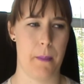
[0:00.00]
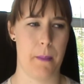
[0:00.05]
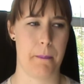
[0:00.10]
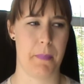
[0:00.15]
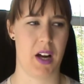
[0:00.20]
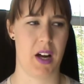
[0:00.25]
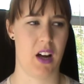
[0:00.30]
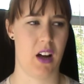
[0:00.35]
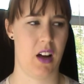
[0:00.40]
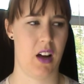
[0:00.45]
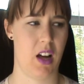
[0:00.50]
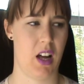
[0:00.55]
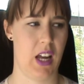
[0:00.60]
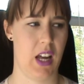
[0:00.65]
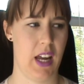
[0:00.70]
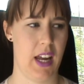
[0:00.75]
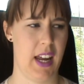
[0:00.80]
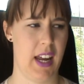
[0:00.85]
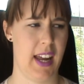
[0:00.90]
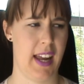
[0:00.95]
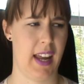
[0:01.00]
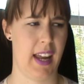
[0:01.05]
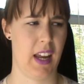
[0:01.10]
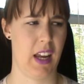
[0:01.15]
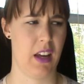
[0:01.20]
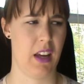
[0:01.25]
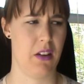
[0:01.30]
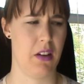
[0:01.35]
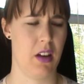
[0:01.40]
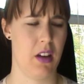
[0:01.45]

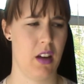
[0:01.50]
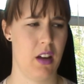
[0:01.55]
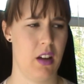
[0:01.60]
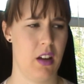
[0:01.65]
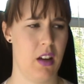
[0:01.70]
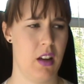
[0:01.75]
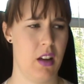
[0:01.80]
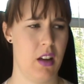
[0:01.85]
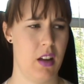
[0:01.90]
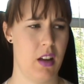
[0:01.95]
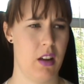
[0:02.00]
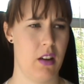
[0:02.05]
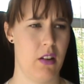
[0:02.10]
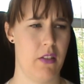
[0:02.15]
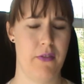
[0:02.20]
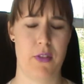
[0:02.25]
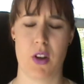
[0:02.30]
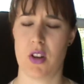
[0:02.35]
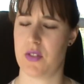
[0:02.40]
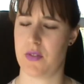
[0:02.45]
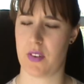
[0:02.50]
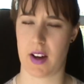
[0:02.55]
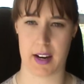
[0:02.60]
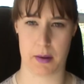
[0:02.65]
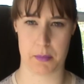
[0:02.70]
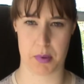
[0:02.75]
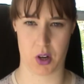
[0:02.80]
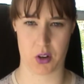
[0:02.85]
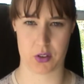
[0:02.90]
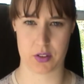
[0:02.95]
my first
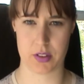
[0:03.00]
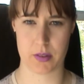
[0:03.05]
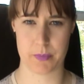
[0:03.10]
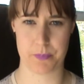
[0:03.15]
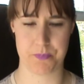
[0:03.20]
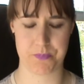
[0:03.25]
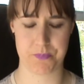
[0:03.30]
Violet box,